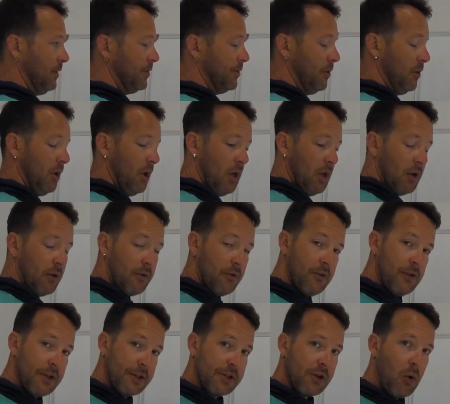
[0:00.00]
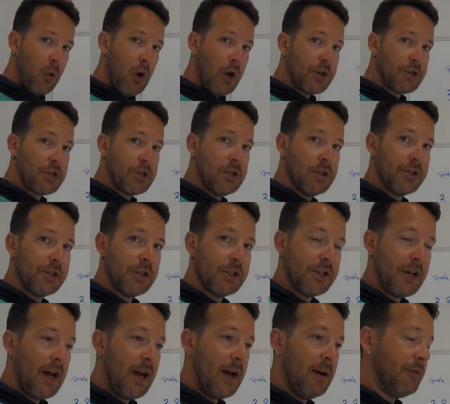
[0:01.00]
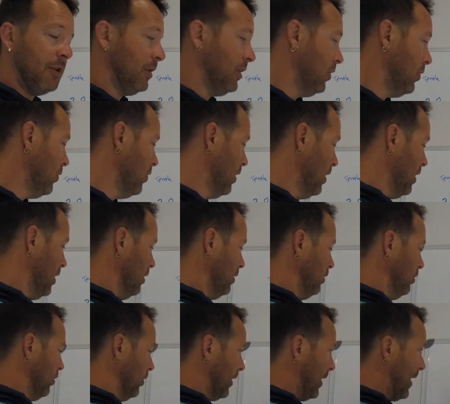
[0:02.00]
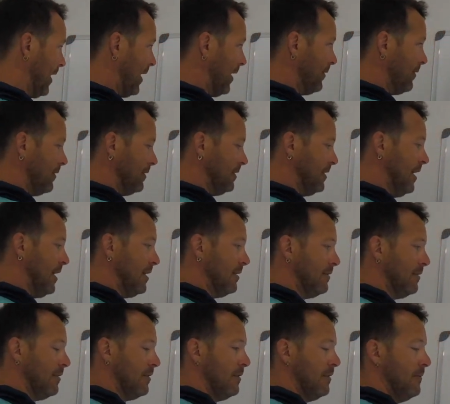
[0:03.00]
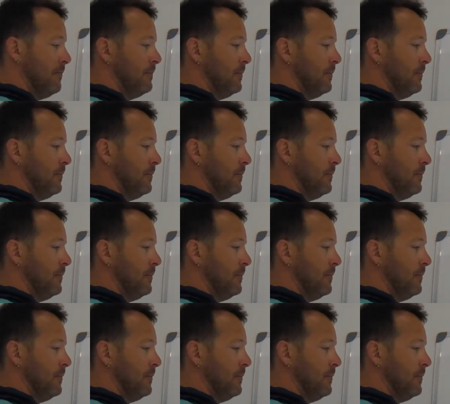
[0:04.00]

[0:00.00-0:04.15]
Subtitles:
so this question is just having you look at the tenth